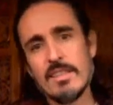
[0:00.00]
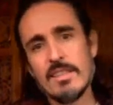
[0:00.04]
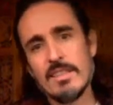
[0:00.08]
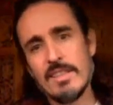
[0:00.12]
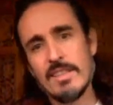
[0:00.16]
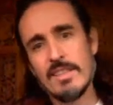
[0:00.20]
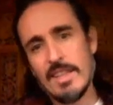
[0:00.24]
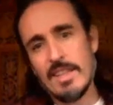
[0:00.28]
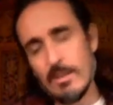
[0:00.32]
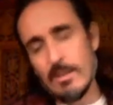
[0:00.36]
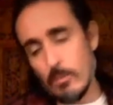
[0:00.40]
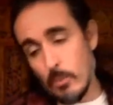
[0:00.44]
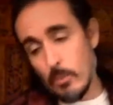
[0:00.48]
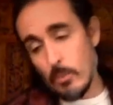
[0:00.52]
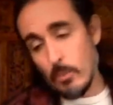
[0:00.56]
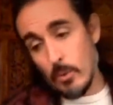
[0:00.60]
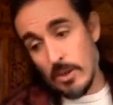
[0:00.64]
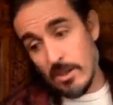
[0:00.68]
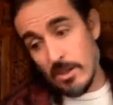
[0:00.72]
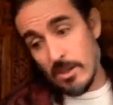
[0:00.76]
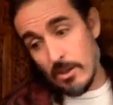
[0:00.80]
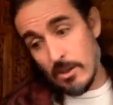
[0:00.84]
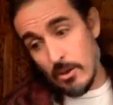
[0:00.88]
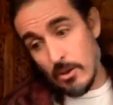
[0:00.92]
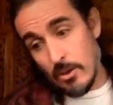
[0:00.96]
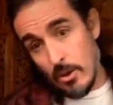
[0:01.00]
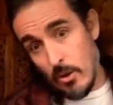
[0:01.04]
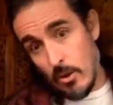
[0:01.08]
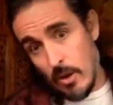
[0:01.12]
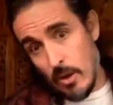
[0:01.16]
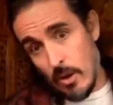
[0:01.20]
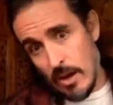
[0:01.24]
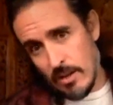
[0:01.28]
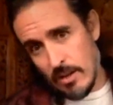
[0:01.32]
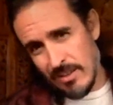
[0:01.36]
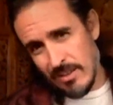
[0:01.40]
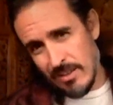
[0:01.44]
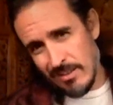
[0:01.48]
then we're going to know
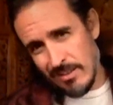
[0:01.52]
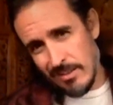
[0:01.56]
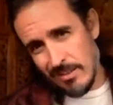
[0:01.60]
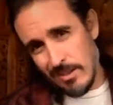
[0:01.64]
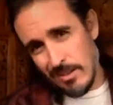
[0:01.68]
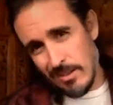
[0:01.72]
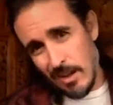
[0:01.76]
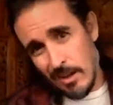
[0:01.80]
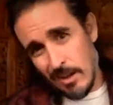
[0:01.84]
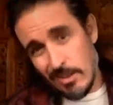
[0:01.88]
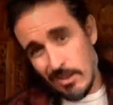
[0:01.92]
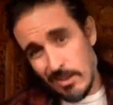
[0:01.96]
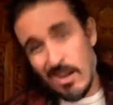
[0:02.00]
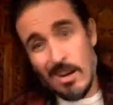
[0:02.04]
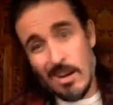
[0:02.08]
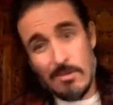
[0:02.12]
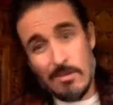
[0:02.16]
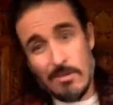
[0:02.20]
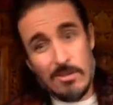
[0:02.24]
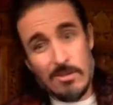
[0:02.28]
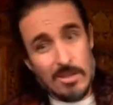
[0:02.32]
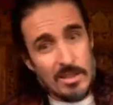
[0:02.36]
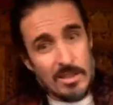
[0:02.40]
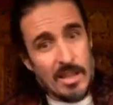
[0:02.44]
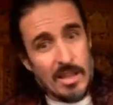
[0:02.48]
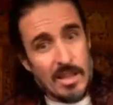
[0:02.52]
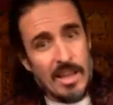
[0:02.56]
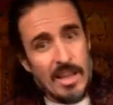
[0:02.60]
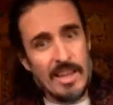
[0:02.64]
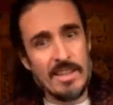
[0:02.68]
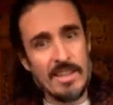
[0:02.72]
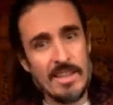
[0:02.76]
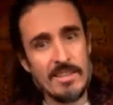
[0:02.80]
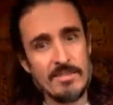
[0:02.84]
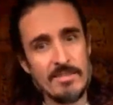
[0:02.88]
how to uncover a lie